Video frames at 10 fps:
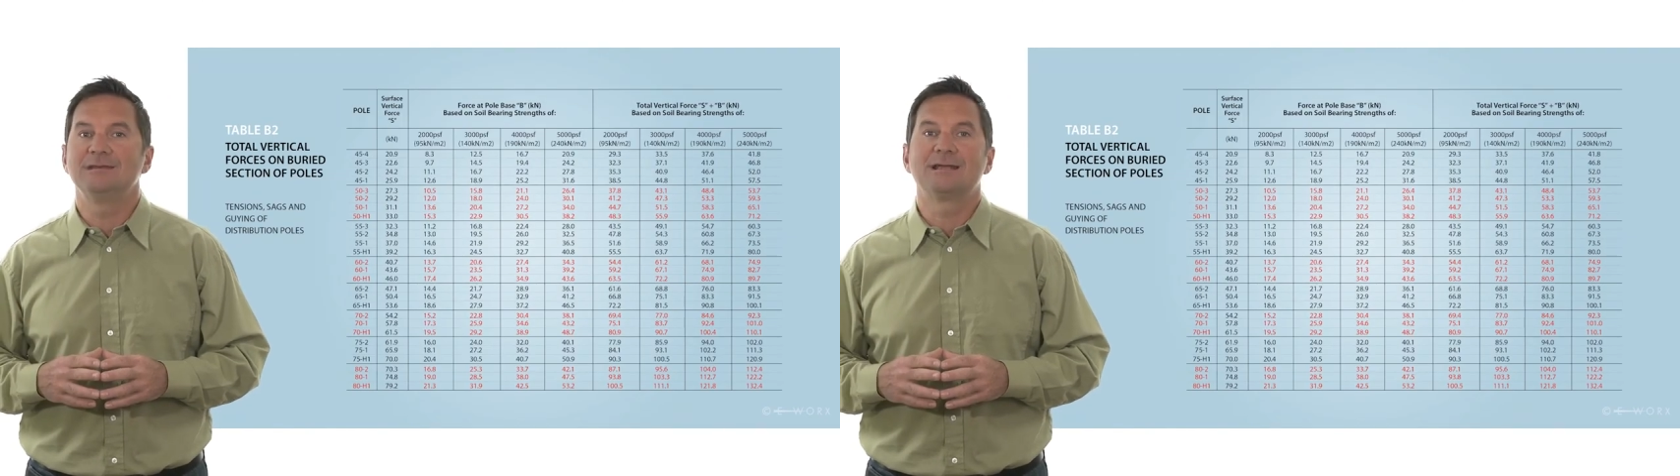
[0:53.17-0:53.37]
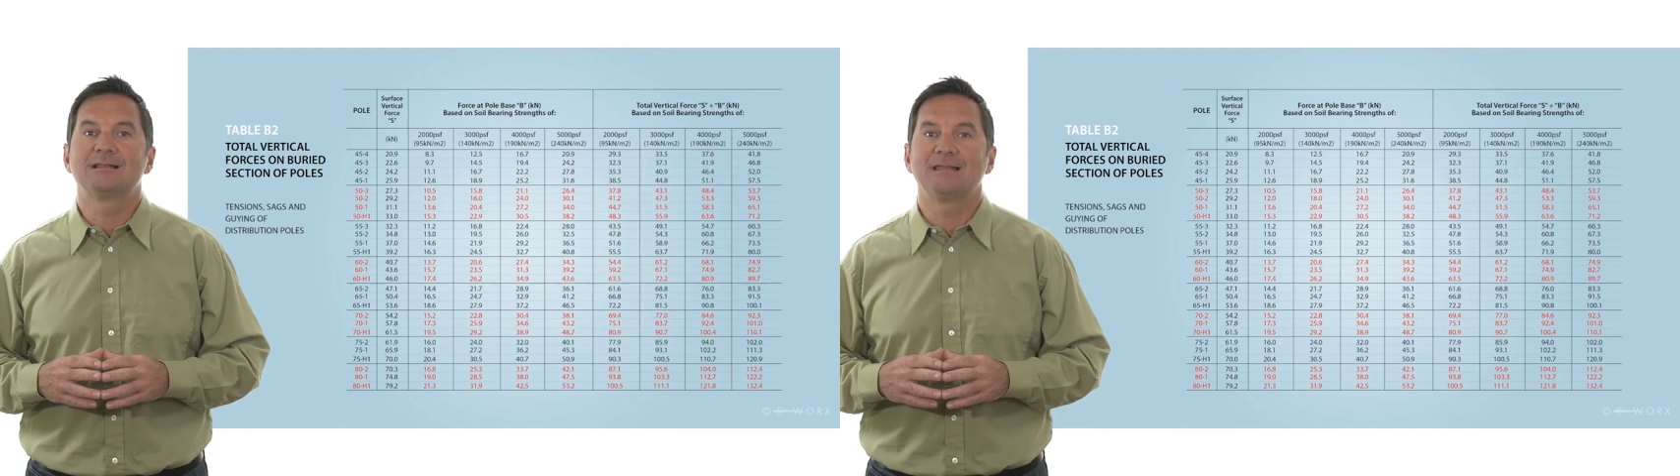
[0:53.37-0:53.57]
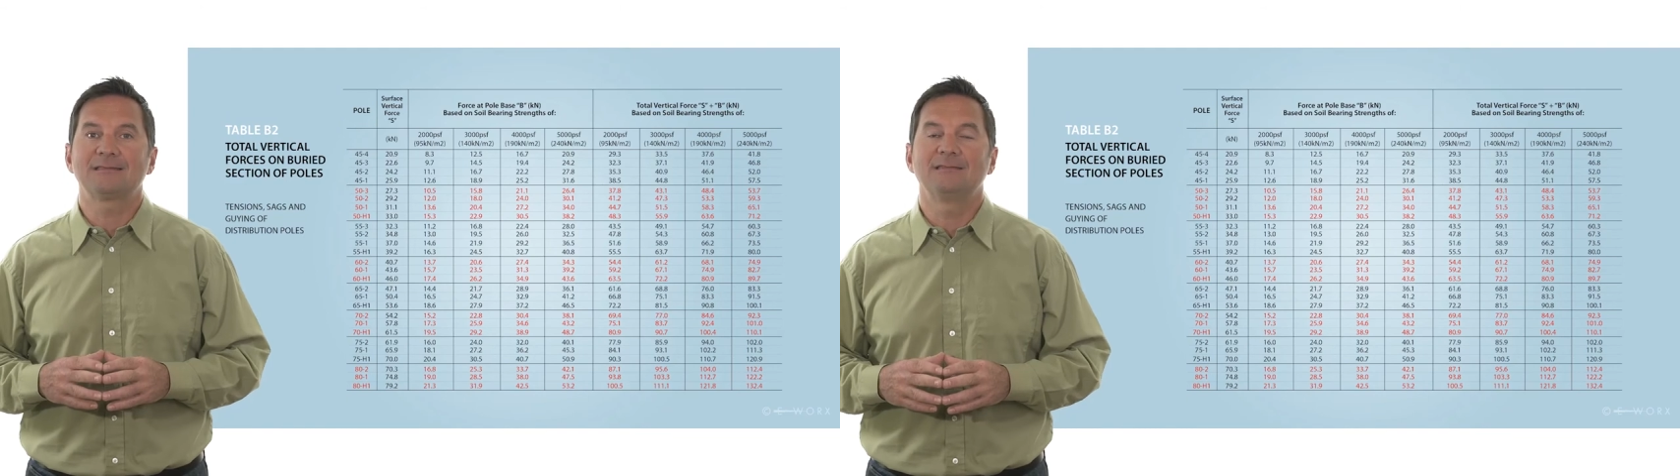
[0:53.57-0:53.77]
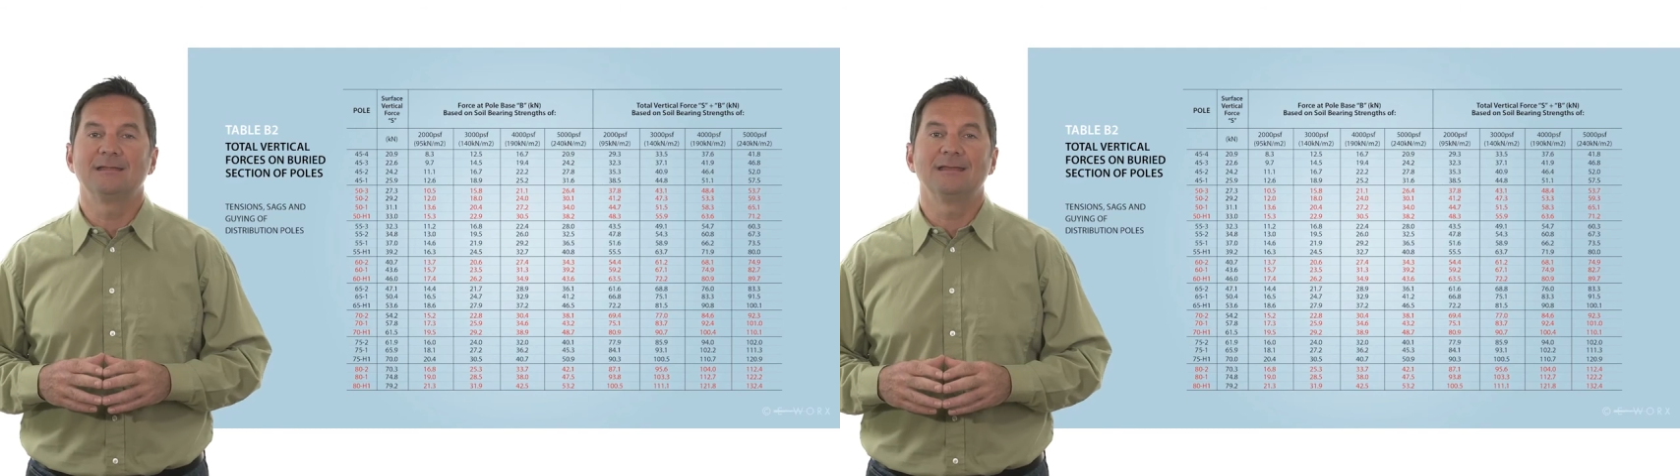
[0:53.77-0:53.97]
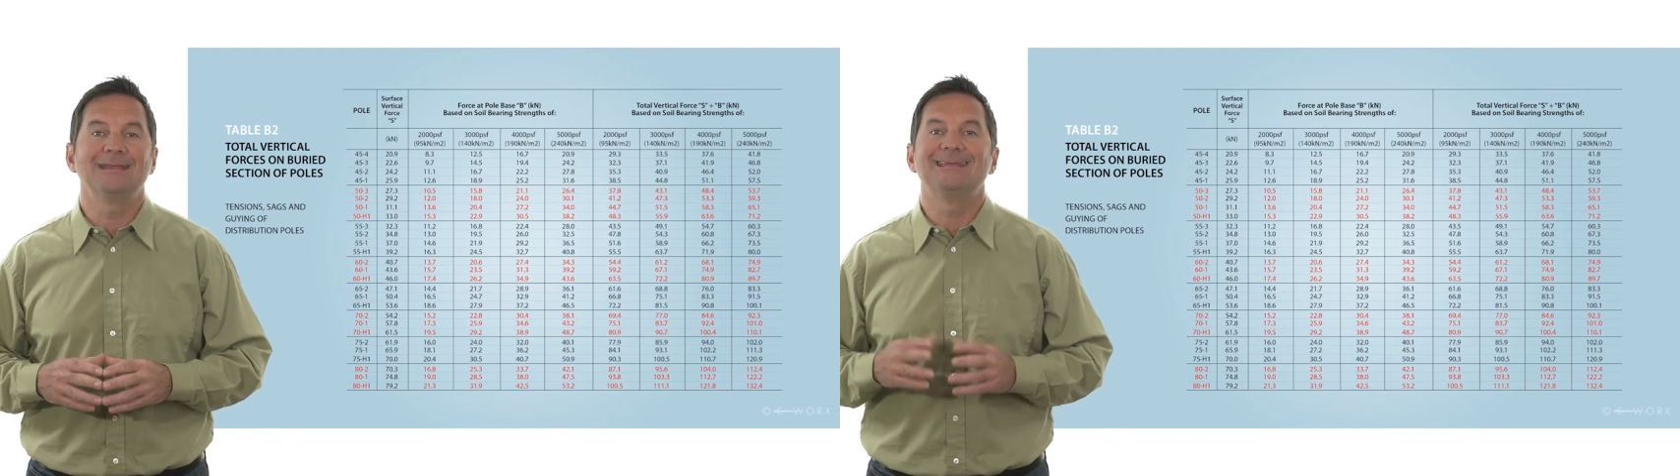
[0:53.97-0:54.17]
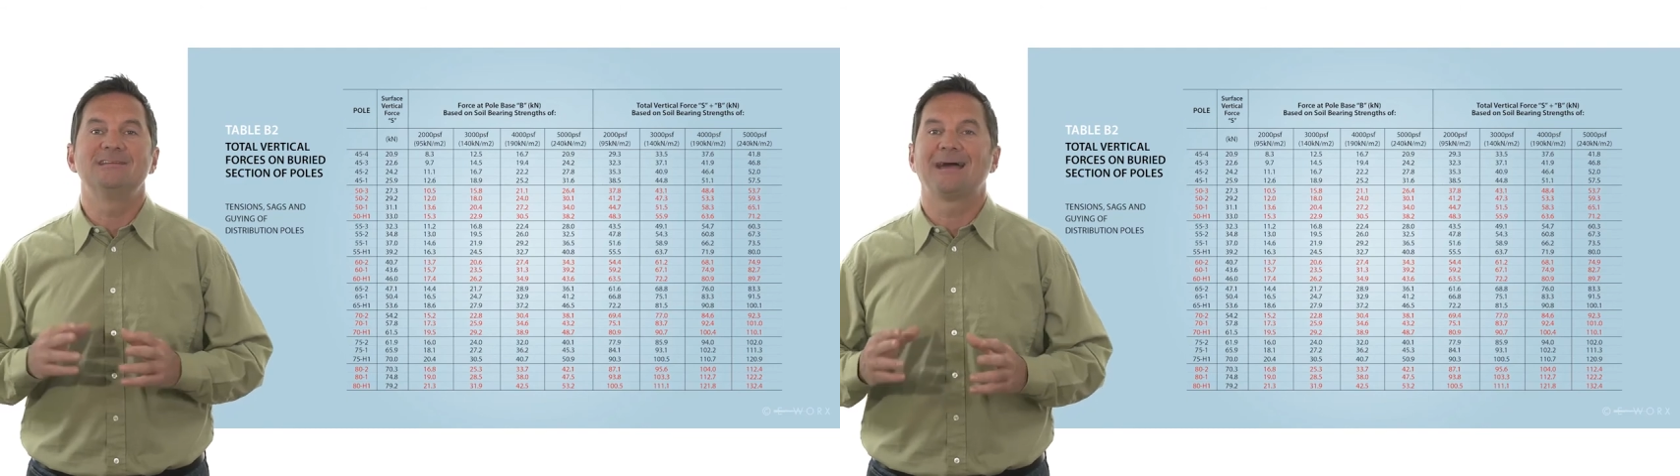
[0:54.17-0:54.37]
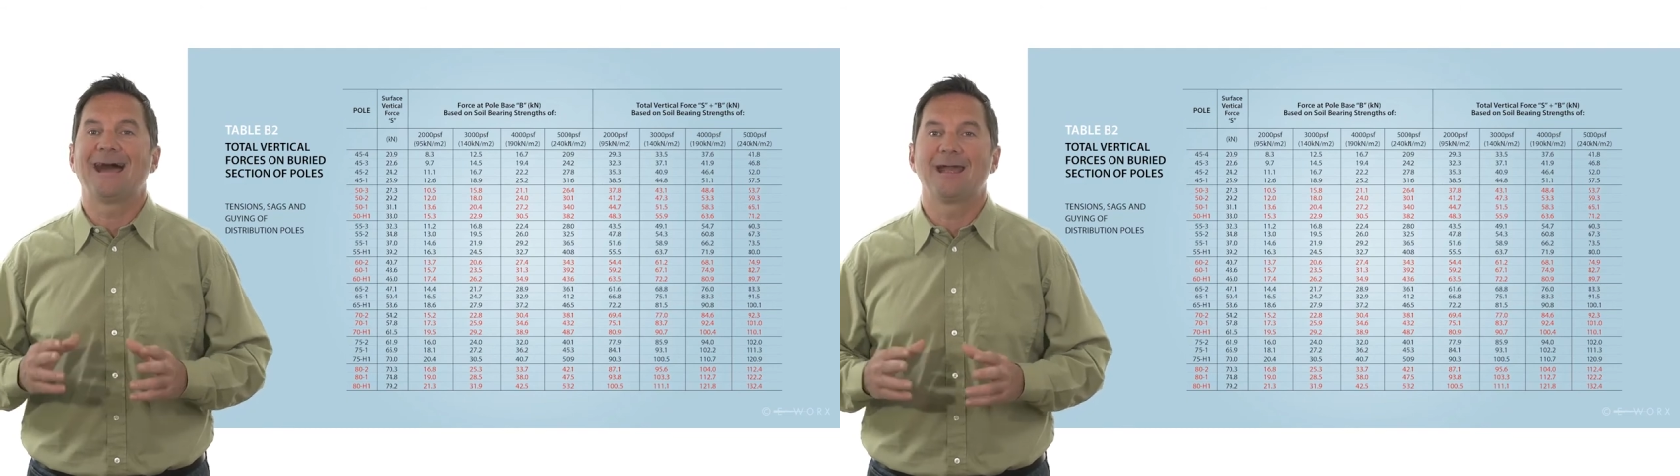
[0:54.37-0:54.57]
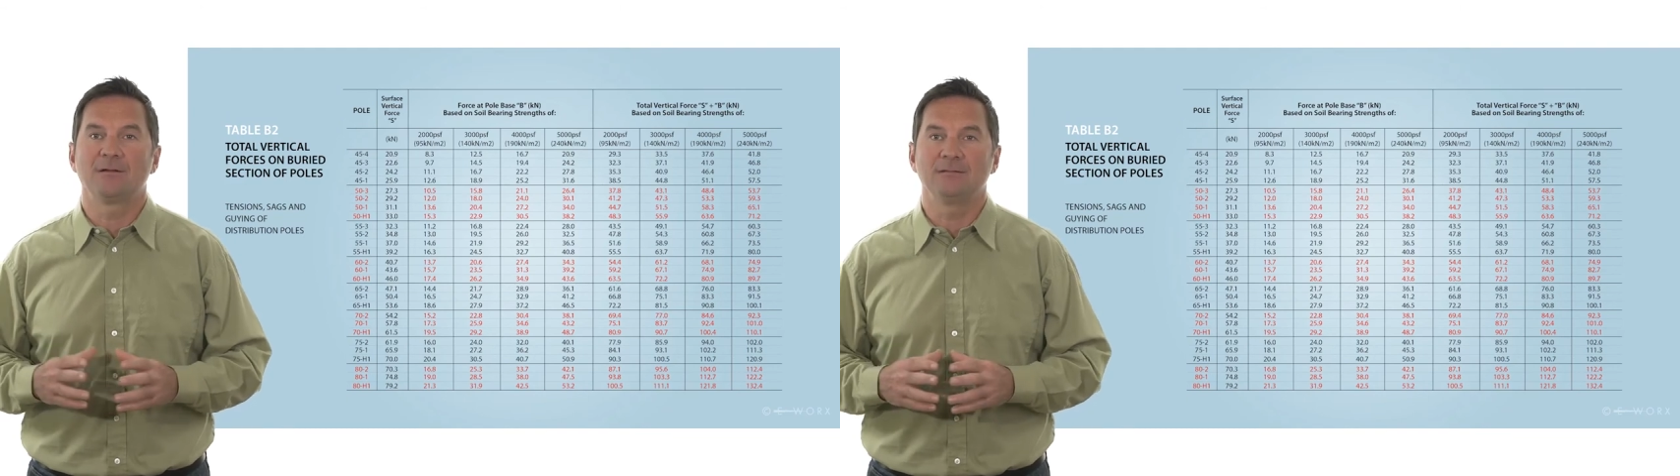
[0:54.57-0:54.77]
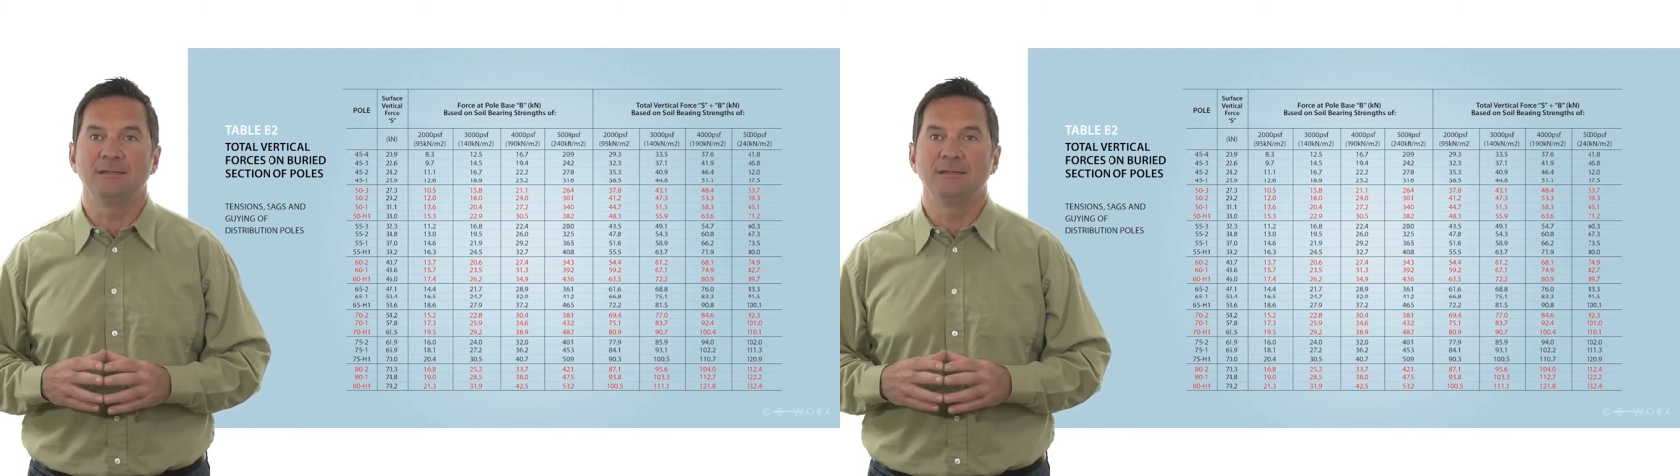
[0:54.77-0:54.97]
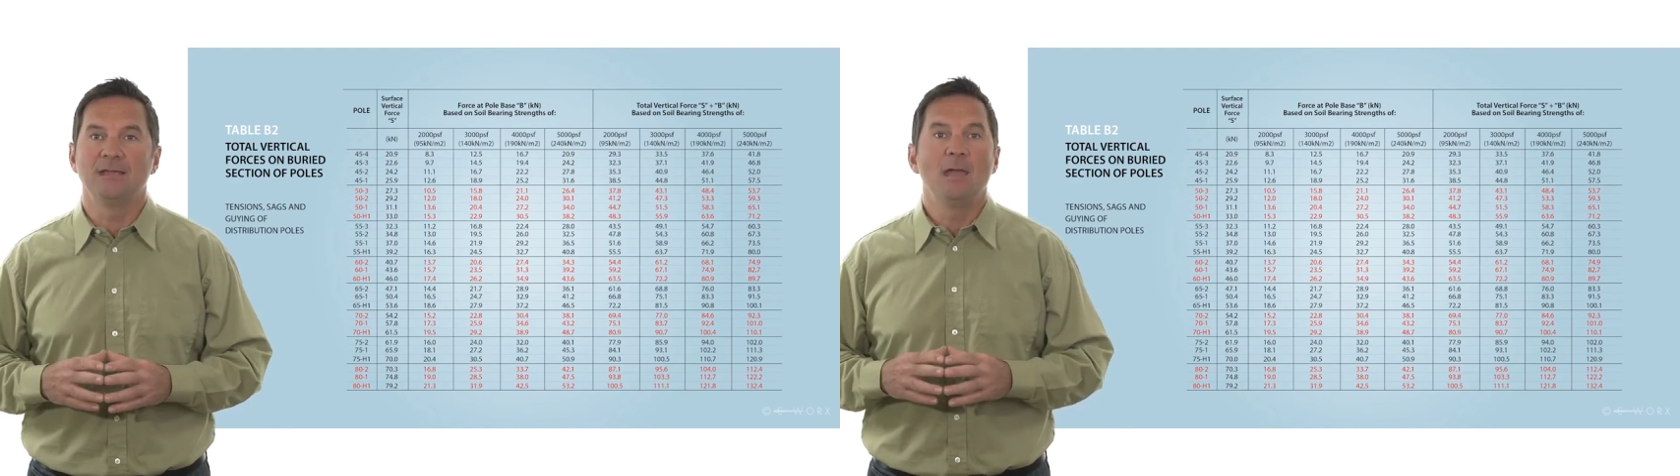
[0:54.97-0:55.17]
neglected it entirely,